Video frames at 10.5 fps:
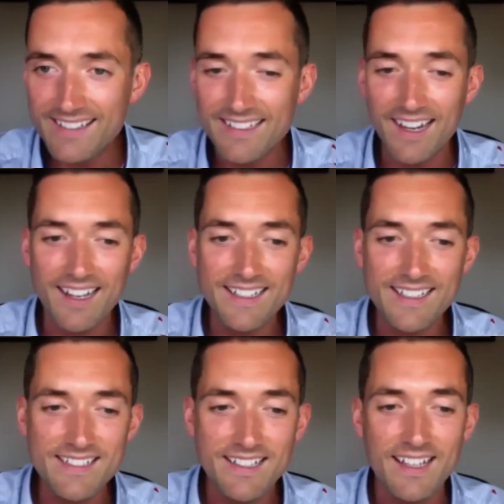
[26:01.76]

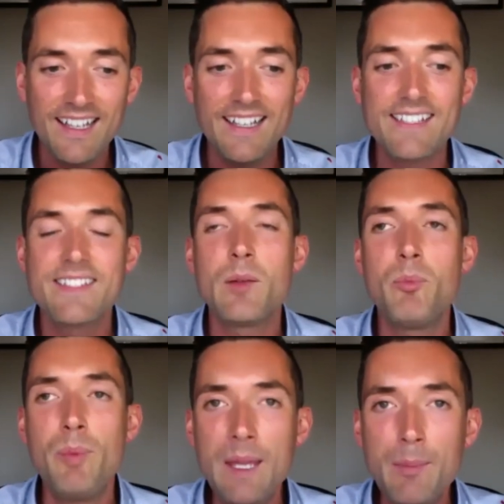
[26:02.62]
guys, it is the
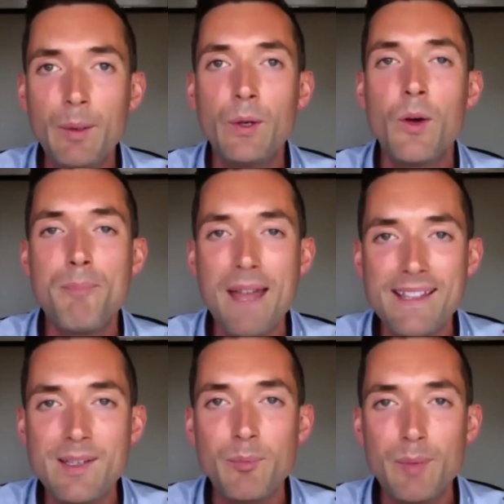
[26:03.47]
people who are meant
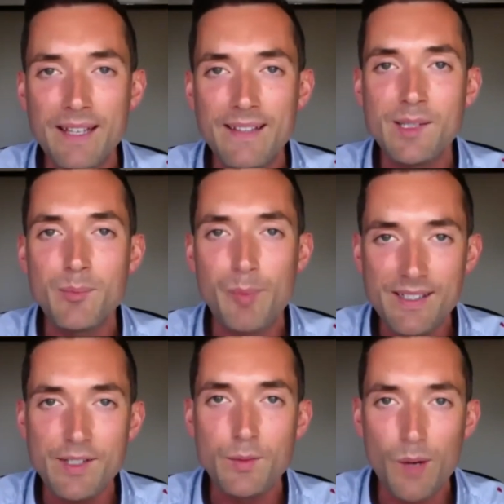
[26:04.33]
to be in this
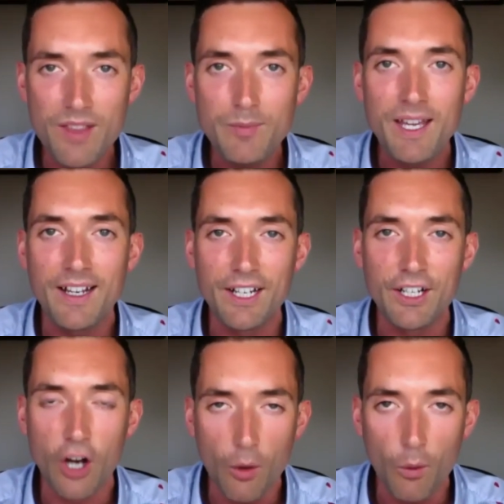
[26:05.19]
business with me are going to
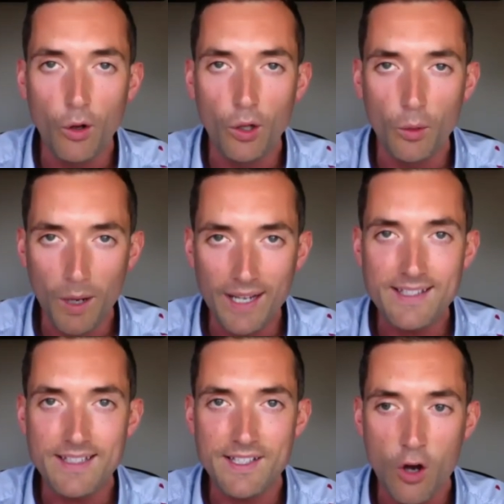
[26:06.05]
go all the way to
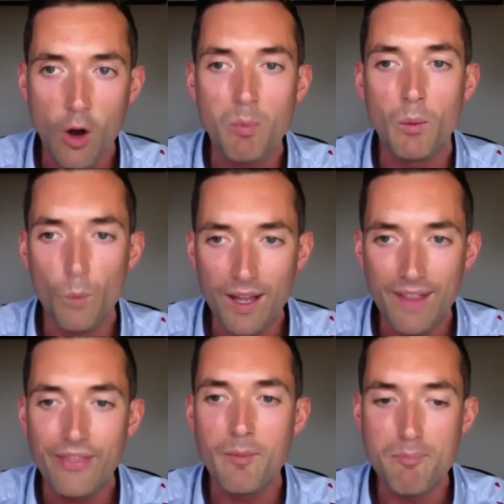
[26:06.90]
the top with
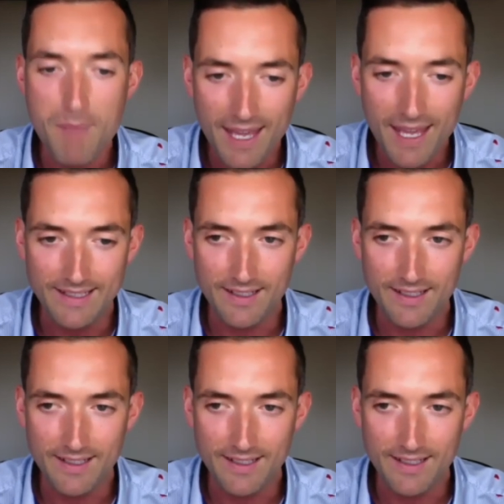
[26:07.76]
me.